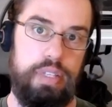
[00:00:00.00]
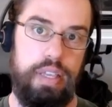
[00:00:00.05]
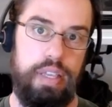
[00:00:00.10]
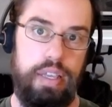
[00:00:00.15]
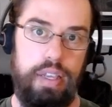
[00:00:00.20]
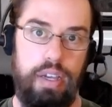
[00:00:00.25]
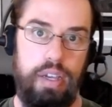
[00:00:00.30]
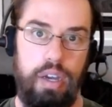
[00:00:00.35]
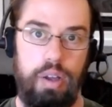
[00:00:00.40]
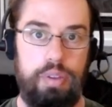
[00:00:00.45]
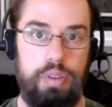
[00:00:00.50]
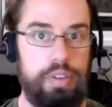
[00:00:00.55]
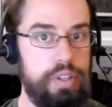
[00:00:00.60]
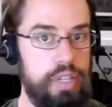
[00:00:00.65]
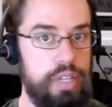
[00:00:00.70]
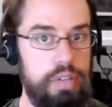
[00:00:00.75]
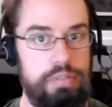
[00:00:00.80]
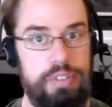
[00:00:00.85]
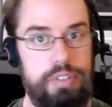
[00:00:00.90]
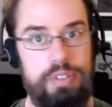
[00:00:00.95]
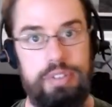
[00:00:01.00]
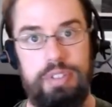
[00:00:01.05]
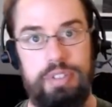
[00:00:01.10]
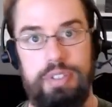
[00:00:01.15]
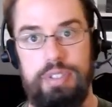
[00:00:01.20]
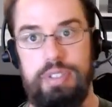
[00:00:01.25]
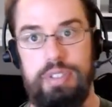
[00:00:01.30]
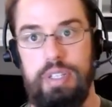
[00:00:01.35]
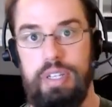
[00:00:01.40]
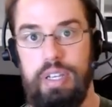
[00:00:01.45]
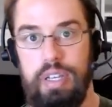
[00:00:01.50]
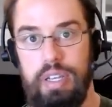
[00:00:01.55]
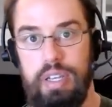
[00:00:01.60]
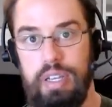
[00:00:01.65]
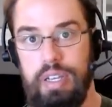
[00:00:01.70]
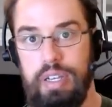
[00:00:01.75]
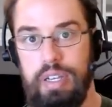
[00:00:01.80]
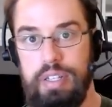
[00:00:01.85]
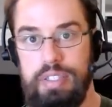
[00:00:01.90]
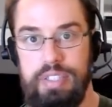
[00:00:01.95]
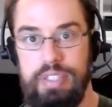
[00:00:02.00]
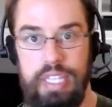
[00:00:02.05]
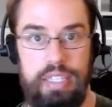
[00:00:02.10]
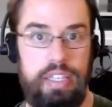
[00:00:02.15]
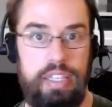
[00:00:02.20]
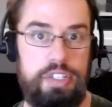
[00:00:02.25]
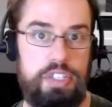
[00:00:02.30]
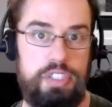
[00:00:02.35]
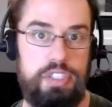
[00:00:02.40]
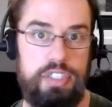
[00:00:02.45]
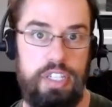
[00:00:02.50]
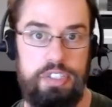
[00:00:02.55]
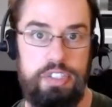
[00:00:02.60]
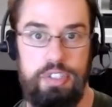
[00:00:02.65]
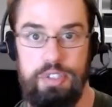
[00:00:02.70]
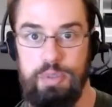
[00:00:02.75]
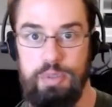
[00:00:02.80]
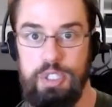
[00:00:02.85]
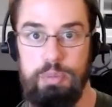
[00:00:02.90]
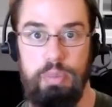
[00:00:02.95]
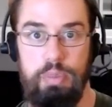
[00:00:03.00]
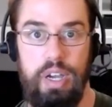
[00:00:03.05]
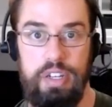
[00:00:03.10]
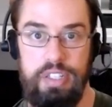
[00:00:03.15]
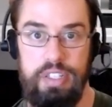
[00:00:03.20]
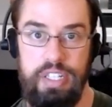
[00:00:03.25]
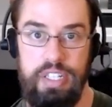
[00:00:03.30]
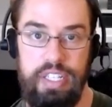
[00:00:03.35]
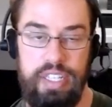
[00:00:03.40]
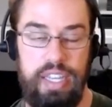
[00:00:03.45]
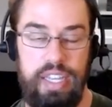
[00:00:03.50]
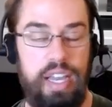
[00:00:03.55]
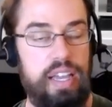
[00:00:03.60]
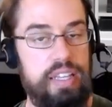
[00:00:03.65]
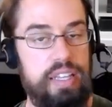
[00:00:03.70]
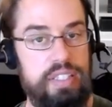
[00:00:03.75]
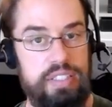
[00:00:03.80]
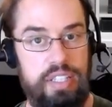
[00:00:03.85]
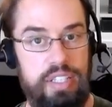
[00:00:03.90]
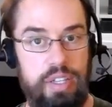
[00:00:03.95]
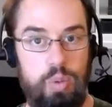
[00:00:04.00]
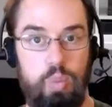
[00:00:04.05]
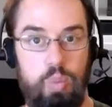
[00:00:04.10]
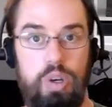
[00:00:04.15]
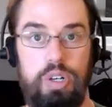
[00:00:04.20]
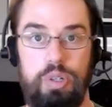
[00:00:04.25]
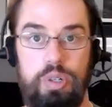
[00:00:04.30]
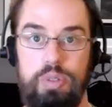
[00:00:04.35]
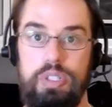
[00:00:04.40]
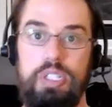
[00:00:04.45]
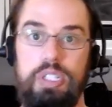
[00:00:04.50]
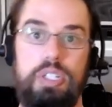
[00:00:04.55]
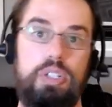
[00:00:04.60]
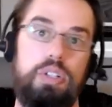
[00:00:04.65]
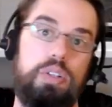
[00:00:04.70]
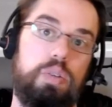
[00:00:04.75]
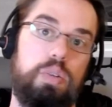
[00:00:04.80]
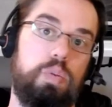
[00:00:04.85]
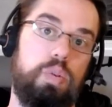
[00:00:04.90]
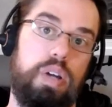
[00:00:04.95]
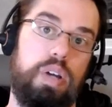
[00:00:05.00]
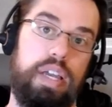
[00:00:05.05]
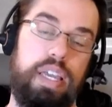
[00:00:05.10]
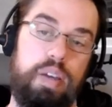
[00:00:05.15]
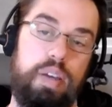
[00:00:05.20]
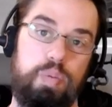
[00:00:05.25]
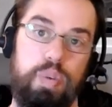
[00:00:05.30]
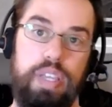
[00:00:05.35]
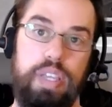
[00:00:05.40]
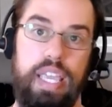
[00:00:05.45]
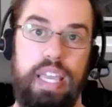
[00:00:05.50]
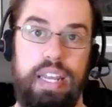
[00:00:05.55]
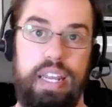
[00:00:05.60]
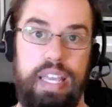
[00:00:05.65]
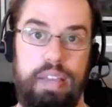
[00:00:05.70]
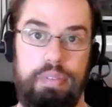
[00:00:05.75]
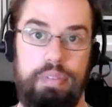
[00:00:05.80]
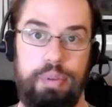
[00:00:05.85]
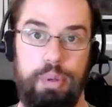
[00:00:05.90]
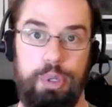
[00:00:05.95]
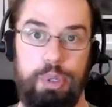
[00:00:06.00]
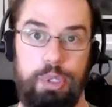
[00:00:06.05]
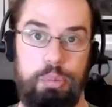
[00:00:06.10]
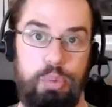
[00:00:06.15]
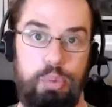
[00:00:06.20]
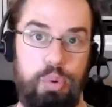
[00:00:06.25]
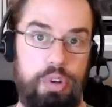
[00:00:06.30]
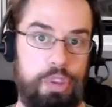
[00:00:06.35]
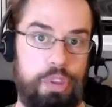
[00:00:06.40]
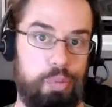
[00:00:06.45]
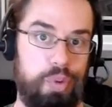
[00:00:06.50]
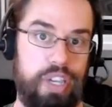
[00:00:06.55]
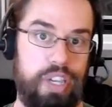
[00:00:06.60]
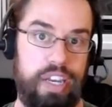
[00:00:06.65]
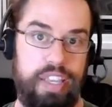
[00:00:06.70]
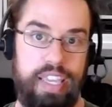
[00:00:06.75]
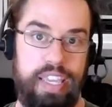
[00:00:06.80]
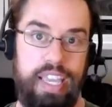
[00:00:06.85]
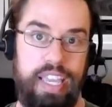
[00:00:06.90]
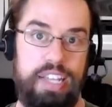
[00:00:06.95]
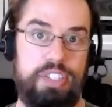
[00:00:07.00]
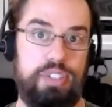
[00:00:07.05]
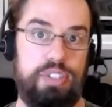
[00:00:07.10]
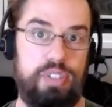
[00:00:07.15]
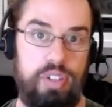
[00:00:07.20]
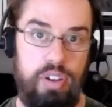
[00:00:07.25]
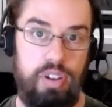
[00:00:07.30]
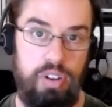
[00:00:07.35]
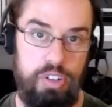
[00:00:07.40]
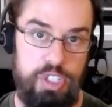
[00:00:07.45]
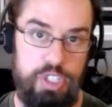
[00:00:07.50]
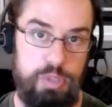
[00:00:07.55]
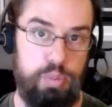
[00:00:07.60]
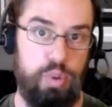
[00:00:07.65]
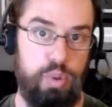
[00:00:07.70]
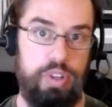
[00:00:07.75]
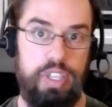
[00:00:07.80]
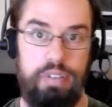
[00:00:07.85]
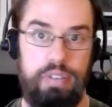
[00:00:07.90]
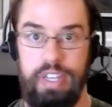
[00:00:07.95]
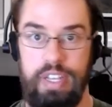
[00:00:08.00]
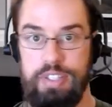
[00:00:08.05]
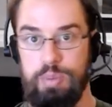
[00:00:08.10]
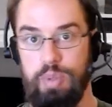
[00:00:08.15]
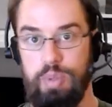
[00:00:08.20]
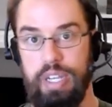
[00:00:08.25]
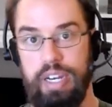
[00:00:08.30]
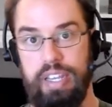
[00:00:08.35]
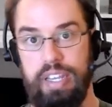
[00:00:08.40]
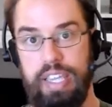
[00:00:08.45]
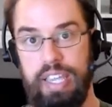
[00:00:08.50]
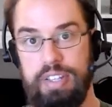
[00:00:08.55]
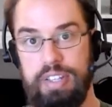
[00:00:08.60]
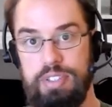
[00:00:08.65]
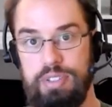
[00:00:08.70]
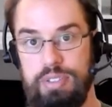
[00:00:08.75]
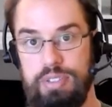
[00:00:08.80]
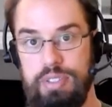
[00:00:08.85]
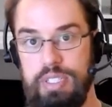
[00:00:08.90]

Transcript: all the governors and state legislatures responded in kind, saying, whoa, well, hey, if we can't have 300 or more, then we got to cancel our sporting events. We got to cancel